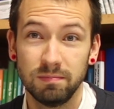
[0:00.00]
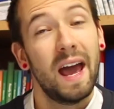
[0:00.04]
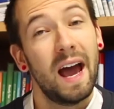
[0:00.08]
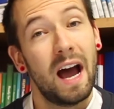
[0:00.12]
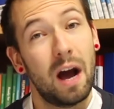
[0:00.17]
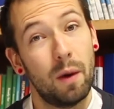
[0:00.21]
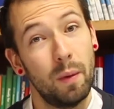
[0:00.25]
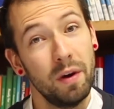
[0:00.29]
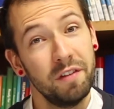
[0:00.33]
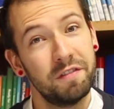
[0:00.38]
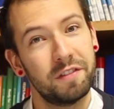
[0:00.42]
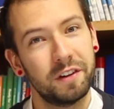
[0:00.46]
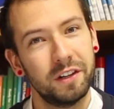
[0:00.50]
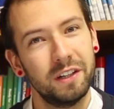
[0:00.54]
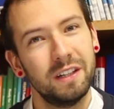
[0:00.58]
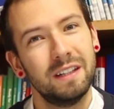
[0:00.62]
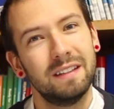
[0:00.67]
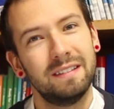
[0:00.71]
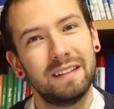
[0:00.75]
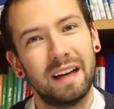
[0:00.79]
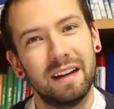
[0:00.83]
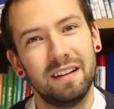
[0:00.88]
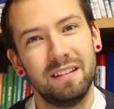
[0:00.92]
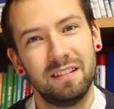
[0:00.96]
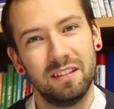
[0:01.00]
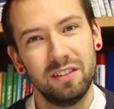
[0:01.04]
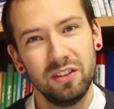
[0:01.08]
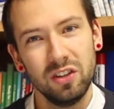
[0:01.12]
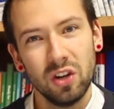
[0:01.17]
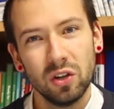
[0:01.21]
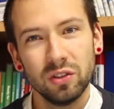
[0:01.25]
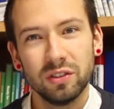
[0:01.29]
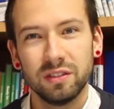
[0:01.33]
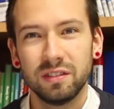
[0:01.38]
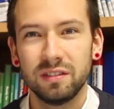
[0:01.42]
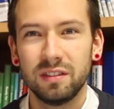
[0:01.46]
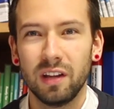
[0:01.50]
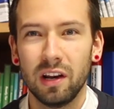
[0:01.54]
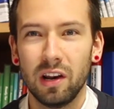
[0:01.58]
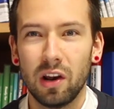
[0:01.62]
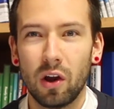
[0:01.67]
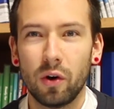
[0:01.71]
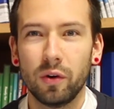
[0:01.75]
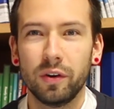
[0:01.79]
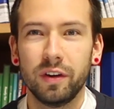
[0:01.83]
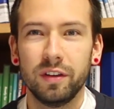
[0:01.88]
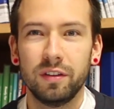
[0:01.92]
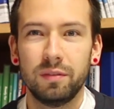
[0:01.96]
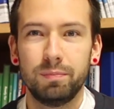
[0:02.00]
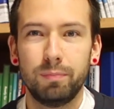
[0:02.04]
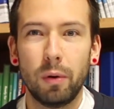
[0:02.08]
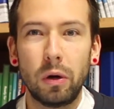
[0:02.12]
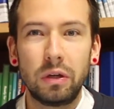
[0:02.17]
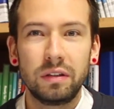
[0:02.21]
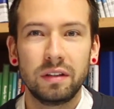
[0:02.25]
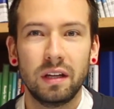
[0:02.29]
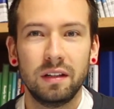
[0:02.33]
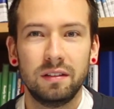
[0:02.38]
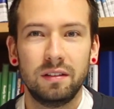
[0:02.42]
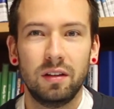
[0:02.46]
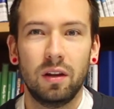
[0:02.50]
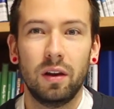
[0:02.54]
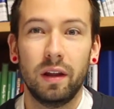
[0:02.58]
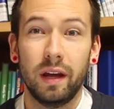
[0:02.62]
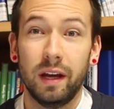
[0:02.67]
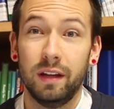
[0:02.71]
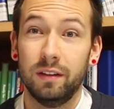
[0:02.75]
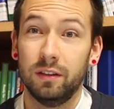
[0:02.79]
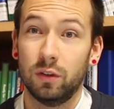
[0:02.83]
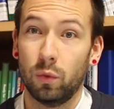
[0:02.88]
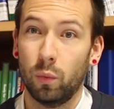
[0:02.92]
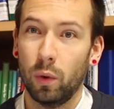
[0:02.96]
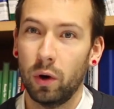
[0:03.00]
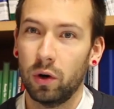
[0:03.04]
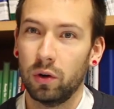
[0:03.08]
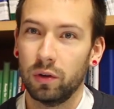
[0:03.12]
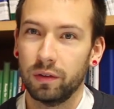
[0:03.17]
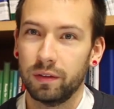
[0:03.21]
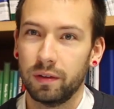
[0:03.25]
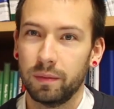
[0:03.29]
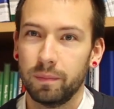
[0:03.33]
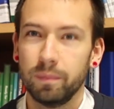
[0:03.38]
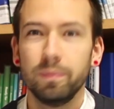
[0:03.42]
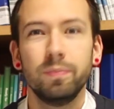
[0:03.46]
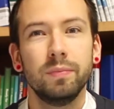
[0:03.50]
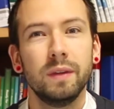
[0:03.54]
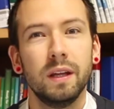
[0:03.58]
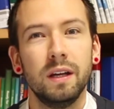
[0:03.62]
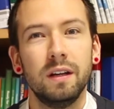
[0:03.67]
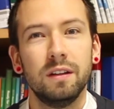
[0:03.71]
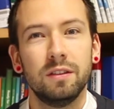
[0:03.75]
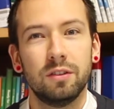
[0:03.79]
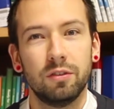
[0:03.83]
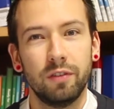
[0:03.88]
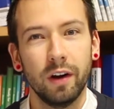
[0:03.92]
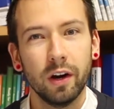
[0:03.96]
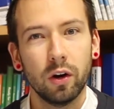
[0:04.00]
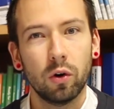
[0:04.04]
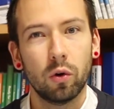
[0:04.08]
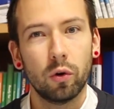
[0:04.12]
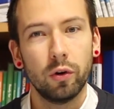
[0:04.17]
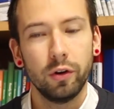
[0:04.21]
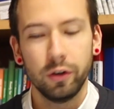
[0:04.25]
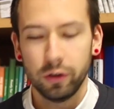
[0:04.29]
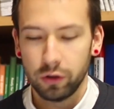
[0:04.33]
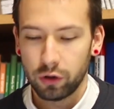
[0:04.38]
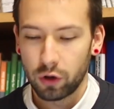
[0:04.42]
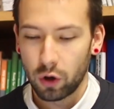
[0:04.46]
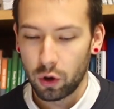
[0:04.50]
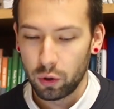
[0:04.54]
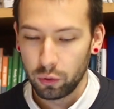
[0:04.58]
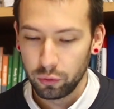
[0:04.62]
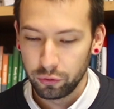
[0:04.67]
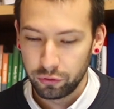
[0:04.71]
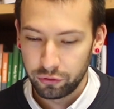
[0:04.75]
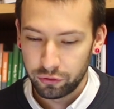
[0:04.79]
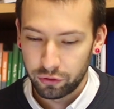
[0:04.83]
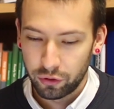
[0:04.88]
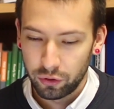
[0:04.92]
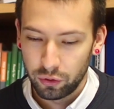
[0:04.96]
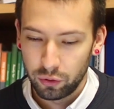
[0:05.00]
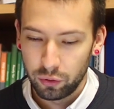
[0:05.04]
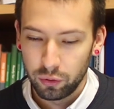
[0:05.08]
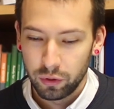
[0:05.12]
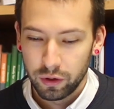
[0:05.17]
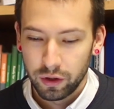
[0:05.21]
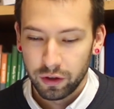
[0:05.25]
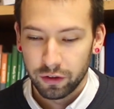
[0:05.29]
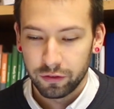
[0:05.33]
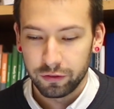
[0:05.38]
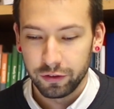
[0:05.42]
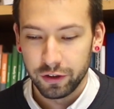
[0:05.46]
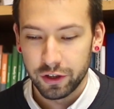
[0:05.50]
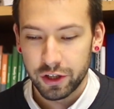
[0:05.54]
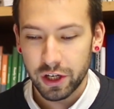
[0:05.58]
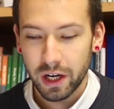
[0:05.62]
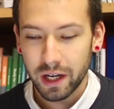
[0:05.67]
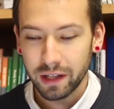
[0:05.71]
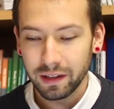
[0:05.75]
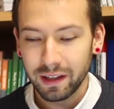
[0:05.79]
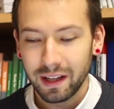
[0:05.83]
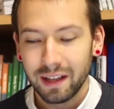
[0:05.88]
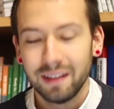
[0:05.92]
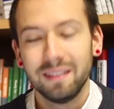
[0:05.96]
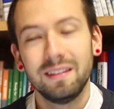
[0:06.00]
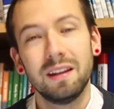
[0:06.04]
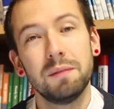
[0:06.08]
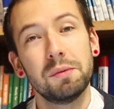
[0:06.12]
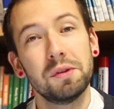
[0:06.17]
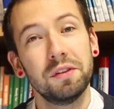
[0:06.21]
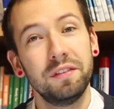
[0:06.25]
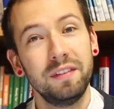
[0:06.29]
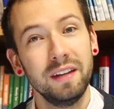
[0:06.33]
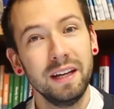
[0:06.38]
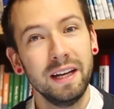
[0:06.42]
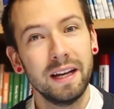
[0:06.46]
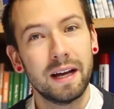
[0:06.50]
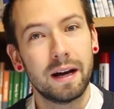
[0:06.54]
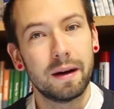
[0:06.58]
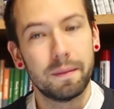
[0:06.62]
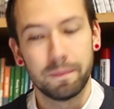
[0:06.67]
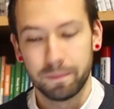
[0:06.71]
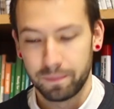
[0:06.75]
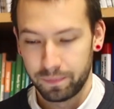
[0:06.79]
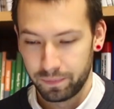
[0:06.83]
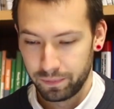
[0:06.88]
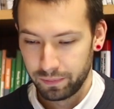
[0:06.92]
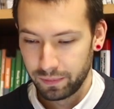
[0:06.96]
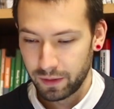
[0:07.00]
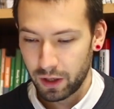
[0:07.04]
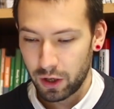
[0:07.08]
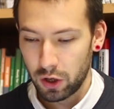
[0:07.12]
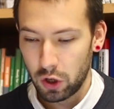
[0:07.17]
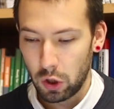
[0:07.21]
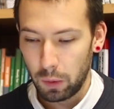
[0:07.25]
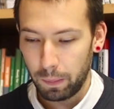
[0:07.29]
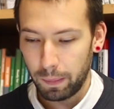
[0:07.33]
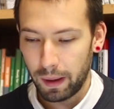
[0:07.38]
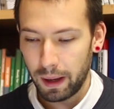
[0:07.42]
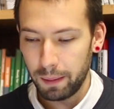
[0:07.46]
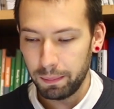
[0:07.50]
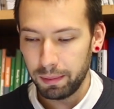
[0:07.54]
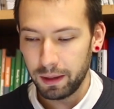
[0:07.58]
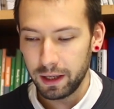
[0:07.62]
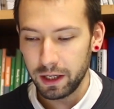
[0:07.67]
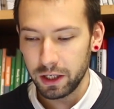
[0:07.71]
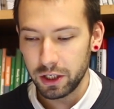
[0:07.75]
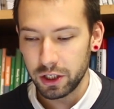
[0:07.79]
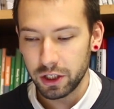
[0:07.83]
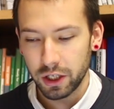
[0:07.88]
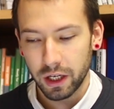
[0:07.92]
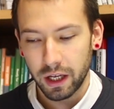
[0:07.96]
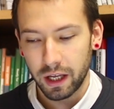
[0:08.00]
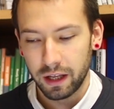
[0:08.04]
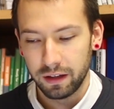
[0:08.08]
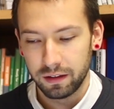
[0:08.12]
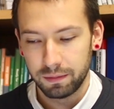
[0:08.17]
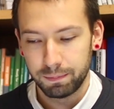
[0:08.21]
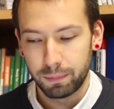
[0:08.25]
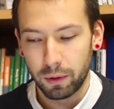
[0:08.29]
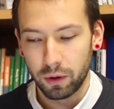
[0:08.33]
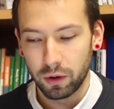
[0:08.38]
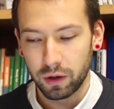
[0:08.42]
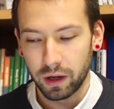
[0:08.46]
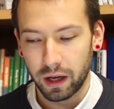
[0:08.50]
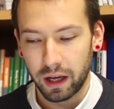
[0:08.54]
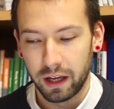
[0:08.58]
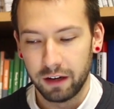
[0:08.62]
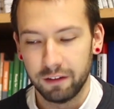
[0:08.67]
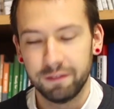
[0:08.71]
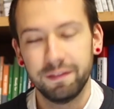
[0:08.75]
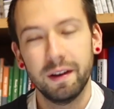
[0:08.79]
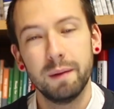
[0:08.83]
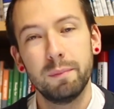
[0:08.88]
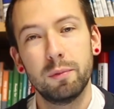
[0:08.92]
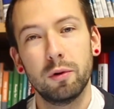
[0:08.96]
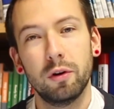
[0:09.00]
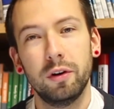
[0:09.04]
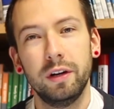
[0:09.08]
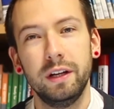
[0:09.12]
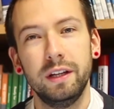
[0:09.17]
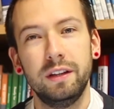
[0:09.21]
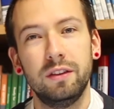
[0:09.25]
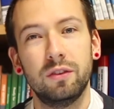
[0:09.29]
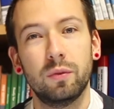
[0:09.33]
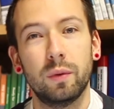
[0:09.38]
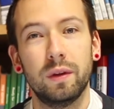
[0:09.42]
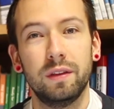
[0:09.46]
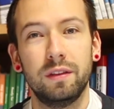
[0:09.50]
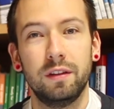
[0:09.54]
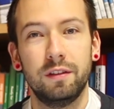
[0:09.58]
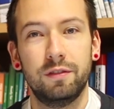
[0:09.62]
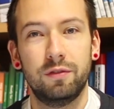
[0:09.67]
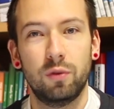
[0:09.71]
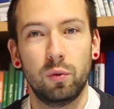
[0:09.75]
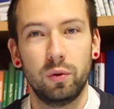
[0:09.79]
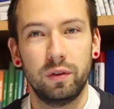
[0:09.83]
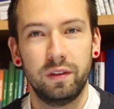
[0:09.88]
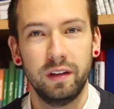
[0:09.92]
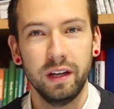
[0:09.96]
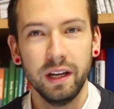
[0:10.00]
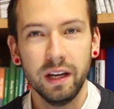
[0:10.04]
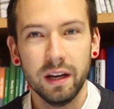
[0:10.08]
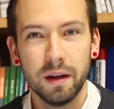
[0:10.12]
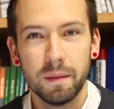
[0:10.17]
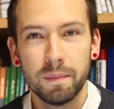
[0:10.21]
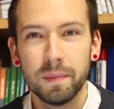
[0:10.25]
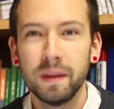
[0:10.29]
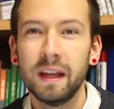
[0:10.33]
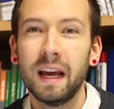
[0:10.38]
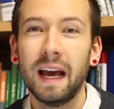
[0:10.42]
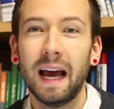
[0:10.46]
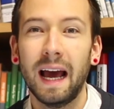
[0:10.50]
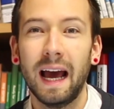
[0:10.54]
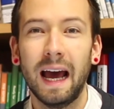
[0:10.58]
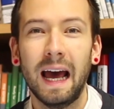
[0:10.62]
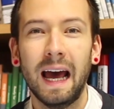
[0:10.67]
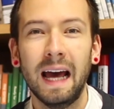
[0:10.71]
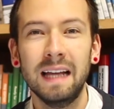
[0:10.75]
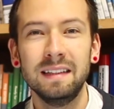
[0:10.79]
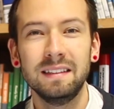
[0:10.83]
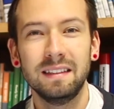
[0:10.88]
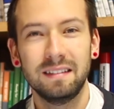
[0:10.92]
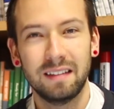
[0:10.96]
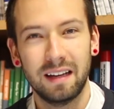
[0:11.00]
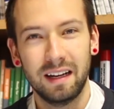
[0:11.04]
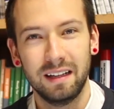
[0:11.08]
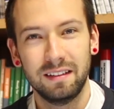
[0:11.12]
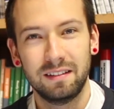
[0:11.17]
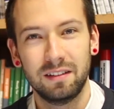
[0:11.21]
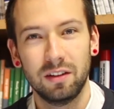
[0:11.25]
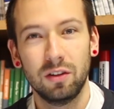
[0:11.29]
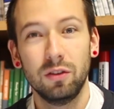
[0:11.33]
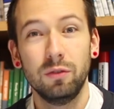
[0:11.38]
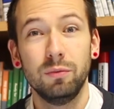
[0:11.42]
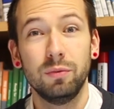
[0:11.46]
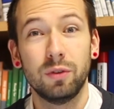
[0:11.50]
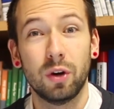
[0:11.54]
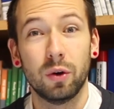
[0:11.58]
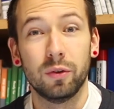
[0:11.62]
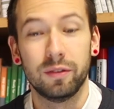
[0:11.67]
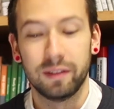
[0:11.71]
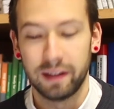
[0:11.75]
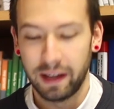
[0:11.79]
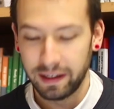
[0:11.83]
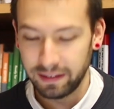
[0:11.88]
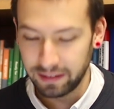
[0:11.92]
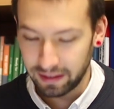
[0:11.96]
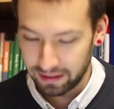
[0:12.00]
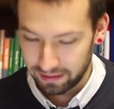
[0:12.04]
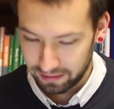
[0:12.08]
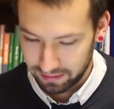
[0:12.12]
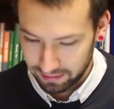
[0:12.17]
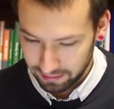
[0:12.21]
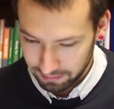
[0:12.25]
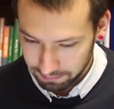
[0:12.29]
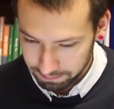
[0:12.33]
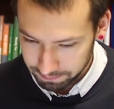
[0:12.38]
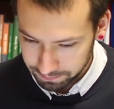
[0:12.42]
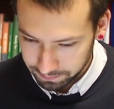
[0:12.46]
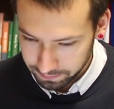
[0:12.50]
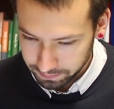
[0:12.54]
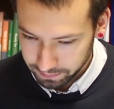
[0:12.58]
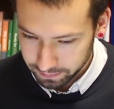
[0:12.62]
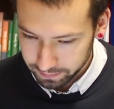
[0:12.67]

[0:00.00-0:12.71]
However, that is not the longest book title in the world. The record goes to Srijan Timosina, who published his book in February 2014, and the title goes like this.